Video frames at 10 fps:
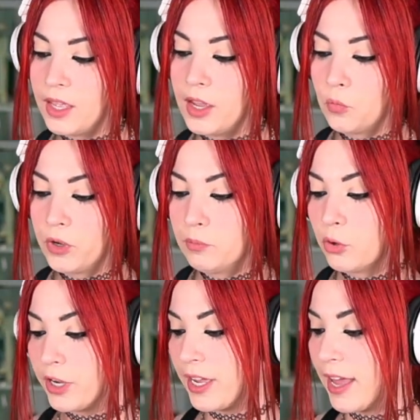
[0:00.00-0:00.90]
When
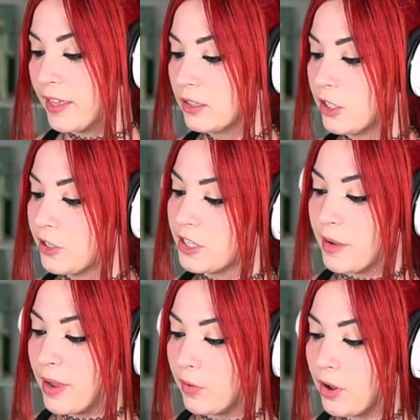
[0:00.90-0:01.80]
Mordecai learned
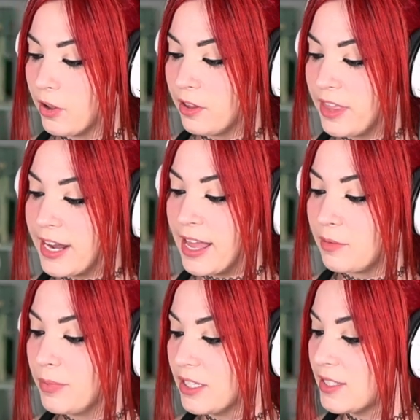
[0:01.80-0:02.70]
about all that had
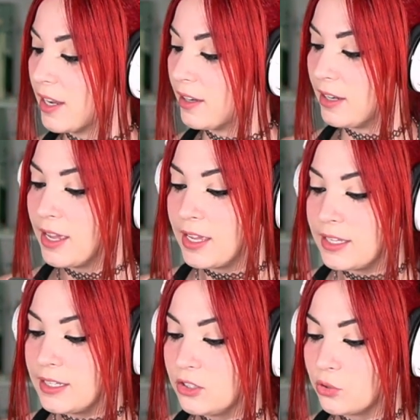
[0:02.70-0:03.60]
been done,
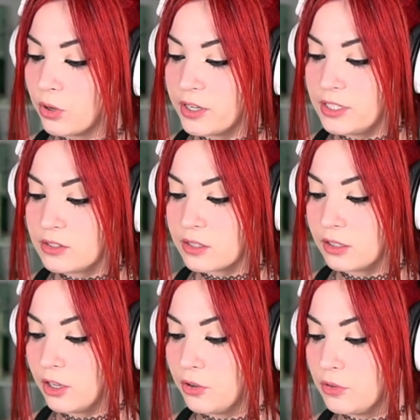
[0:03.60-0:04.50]
he tore his
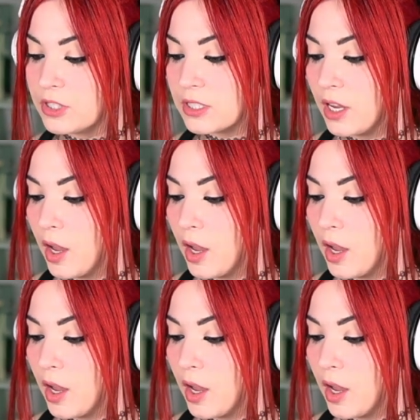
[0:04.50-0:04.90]
clothes,